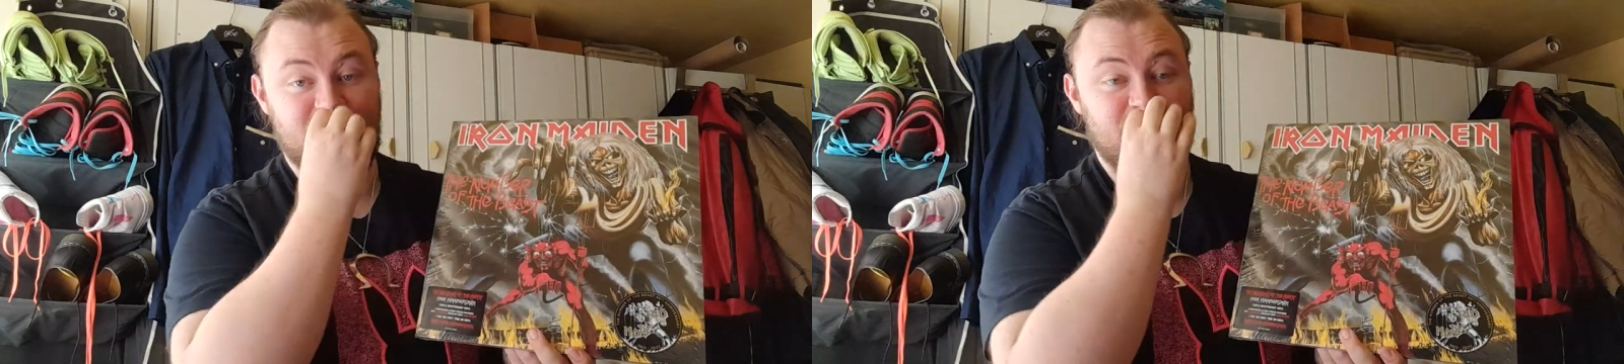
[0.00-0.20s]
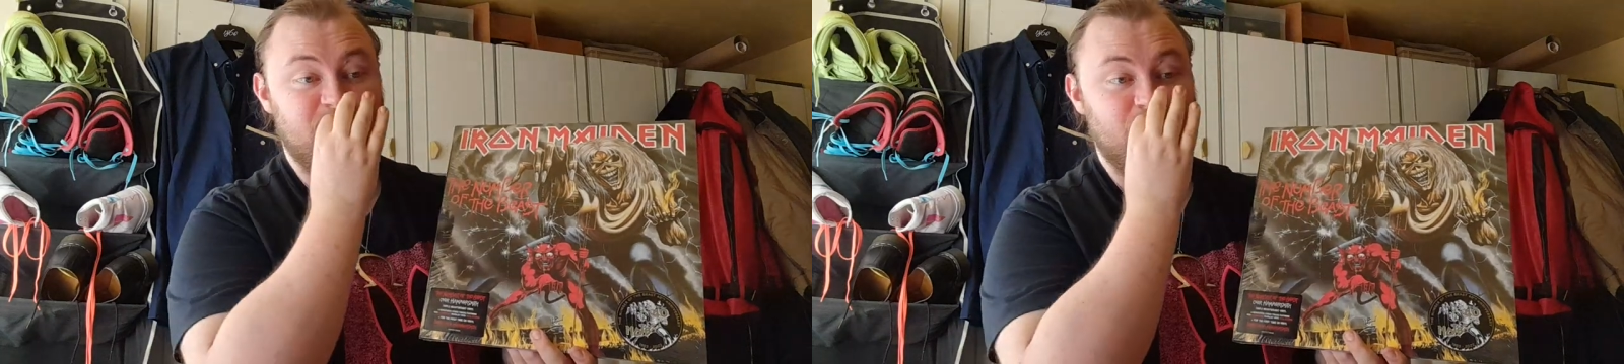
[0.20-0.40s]

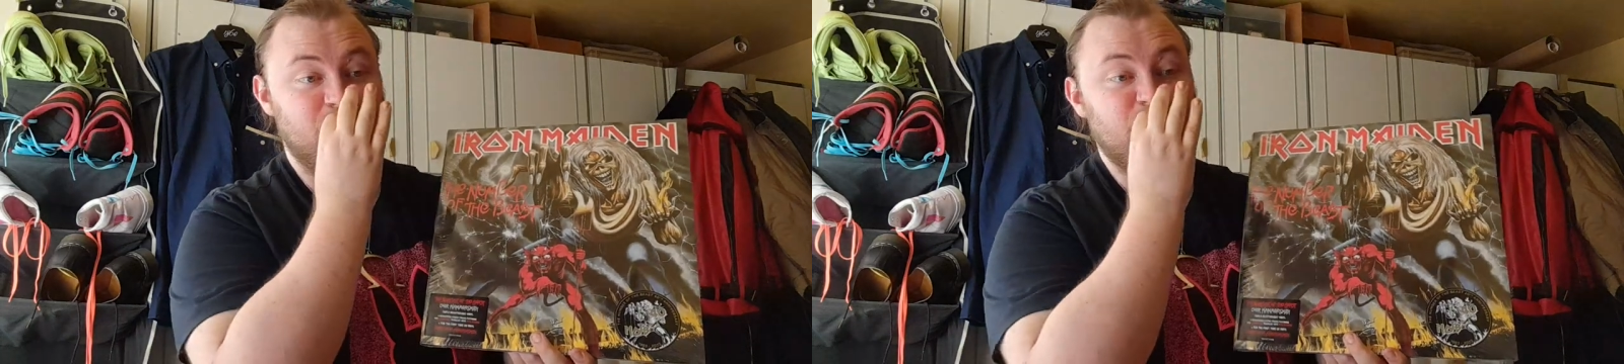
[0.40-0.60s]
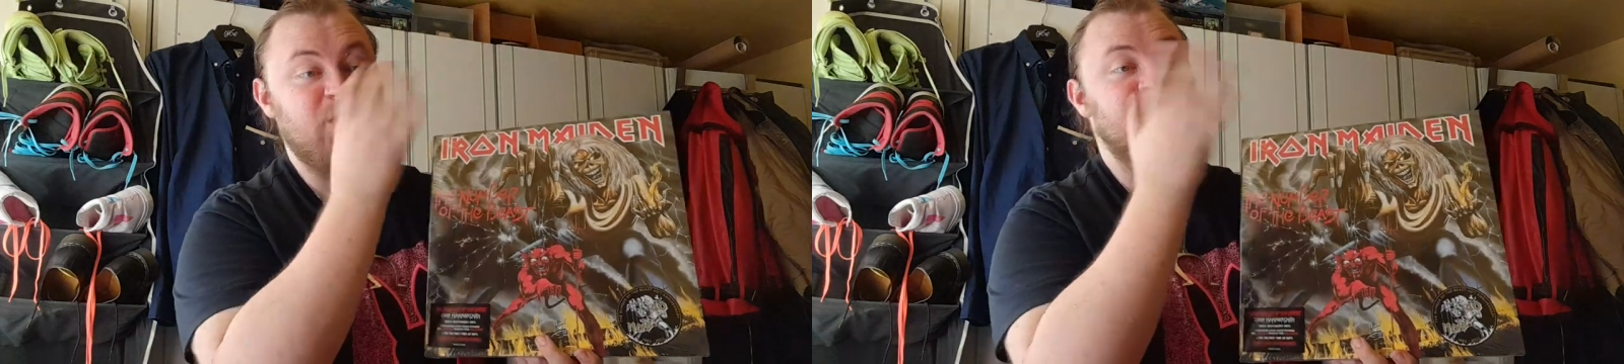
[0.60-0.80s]
just
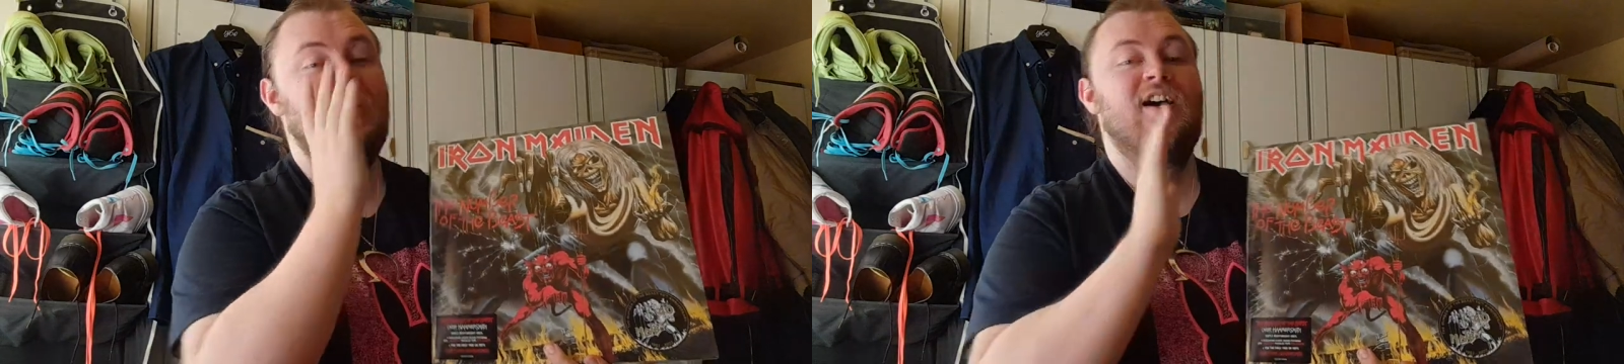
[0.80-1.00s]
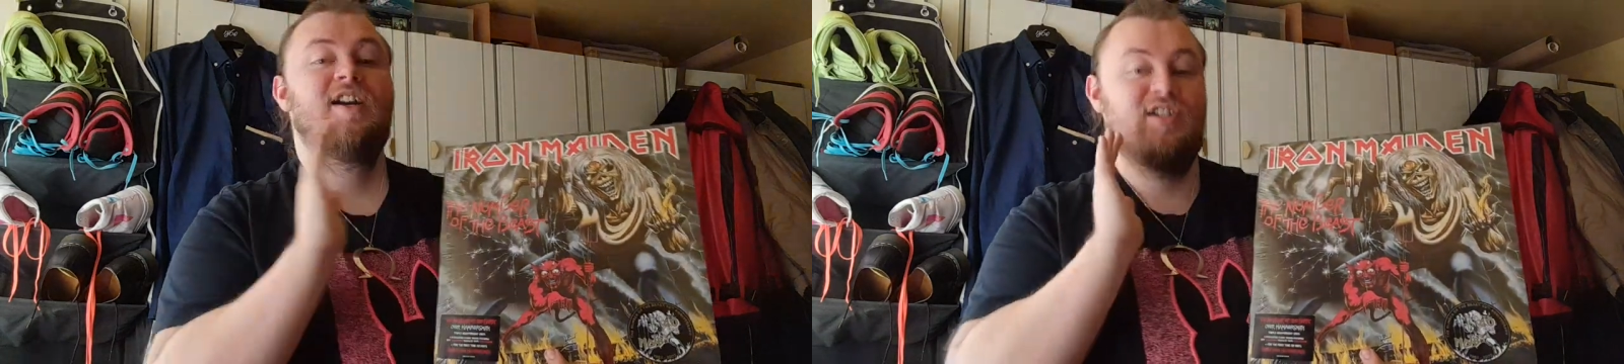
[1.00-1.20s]

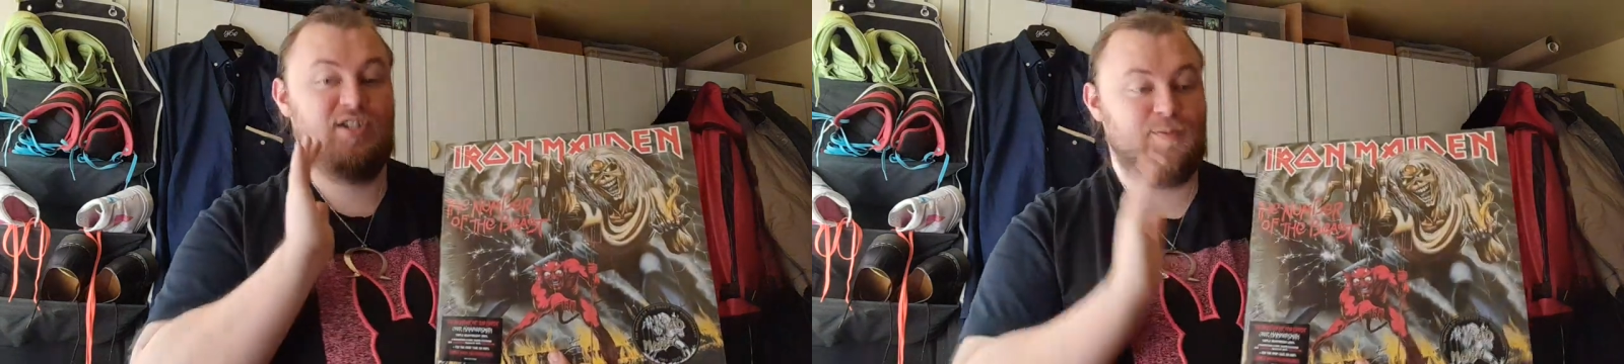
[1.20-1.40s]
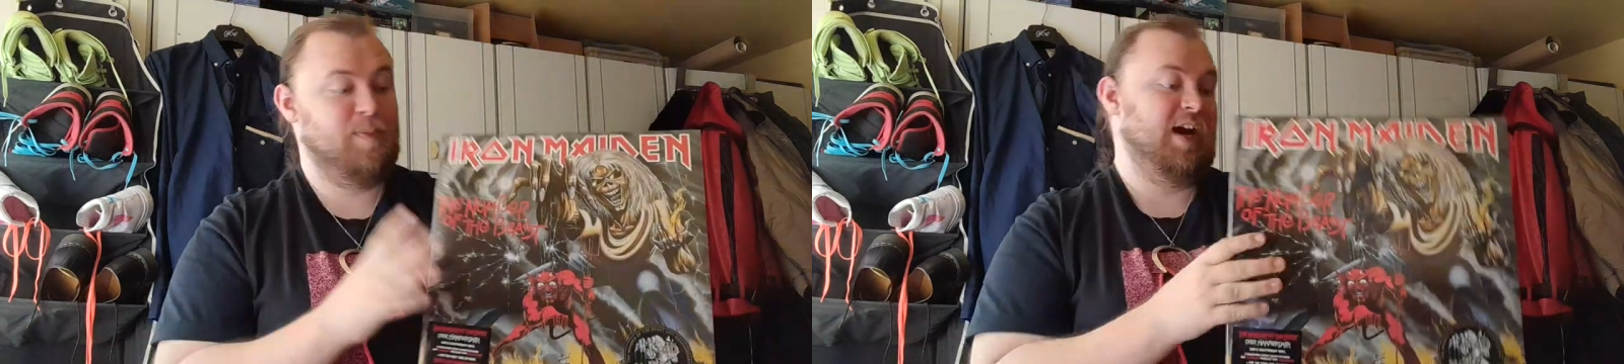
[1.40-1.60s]

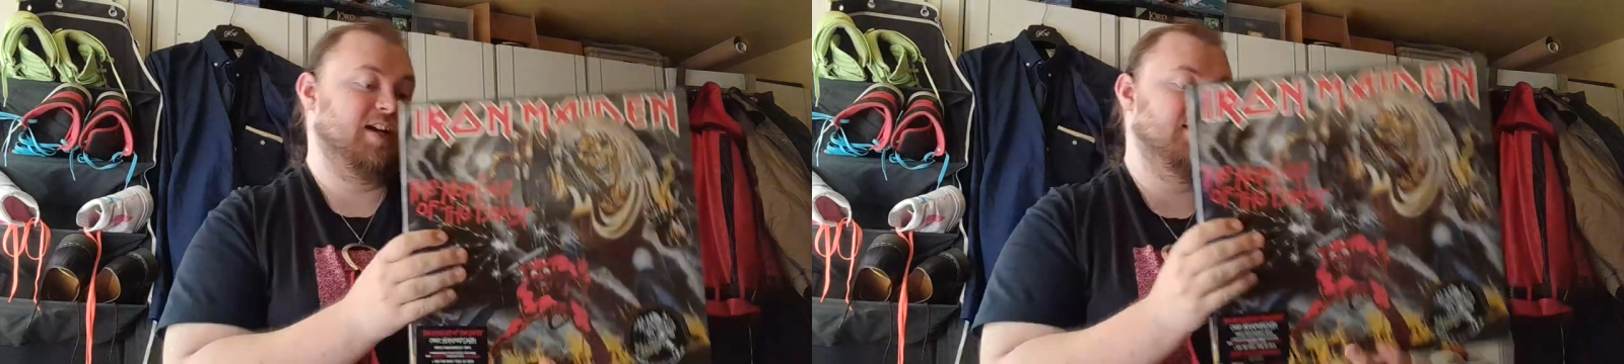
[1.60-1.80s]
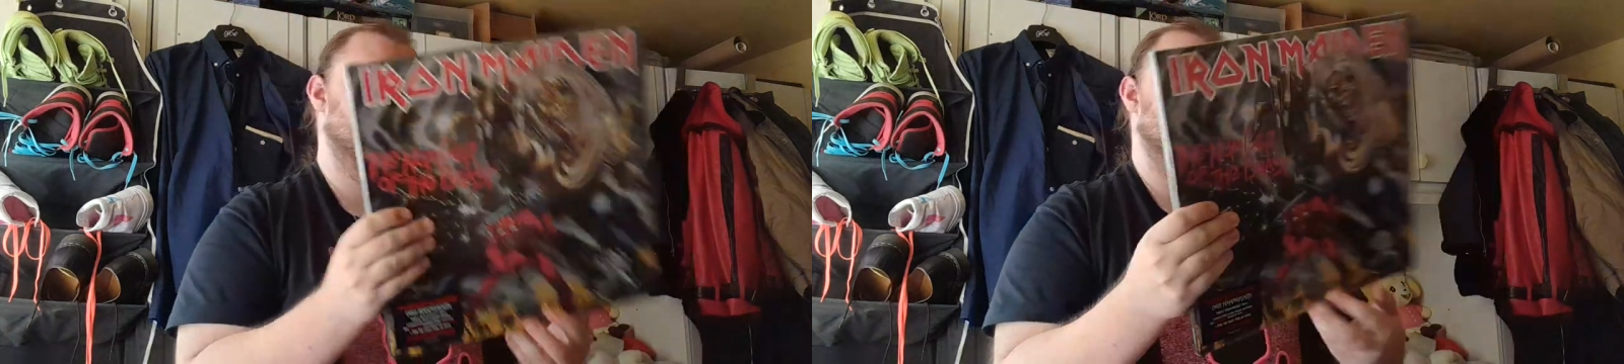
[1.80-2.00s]

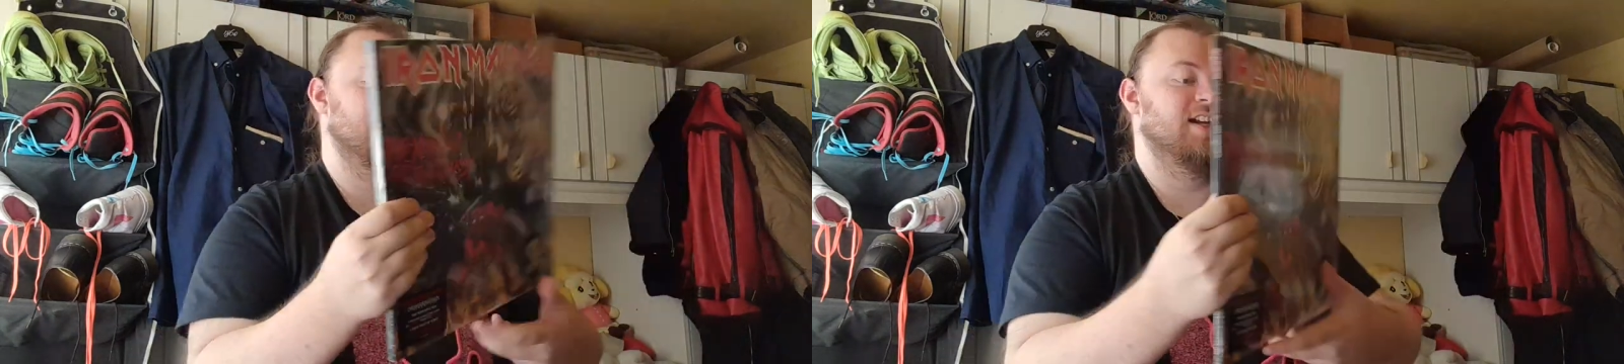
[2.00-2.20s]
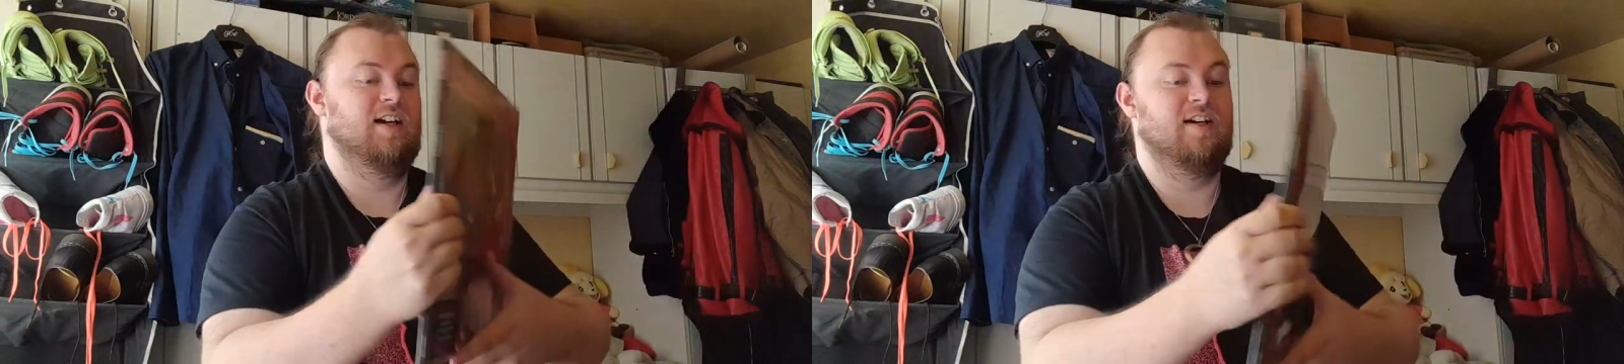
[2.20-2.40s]

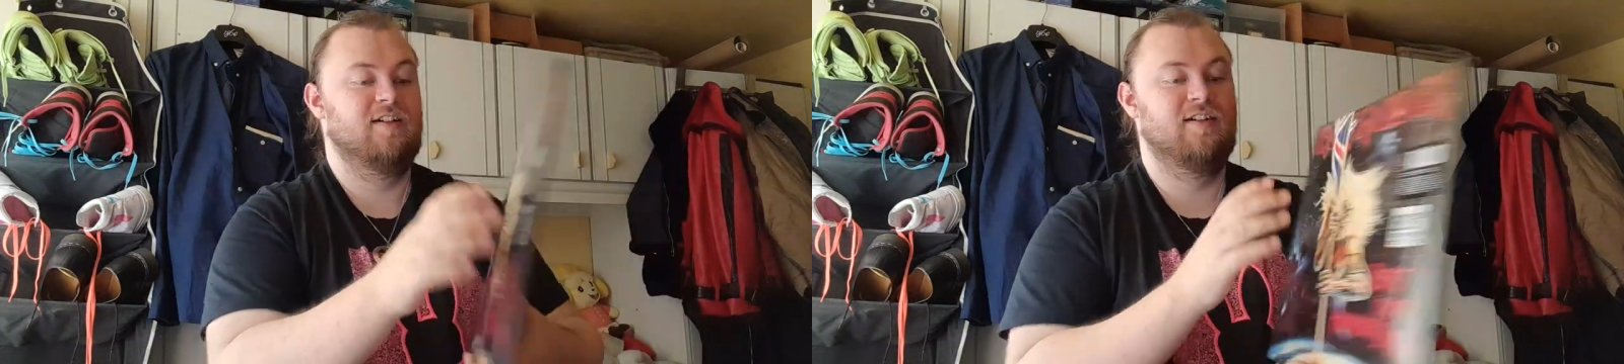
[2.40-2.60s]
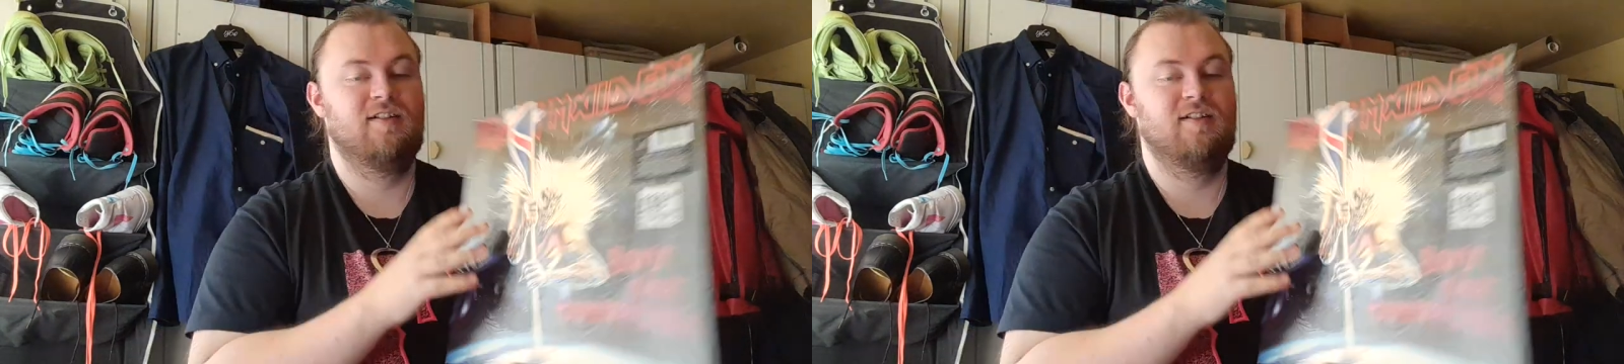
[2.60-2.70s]
spectacular.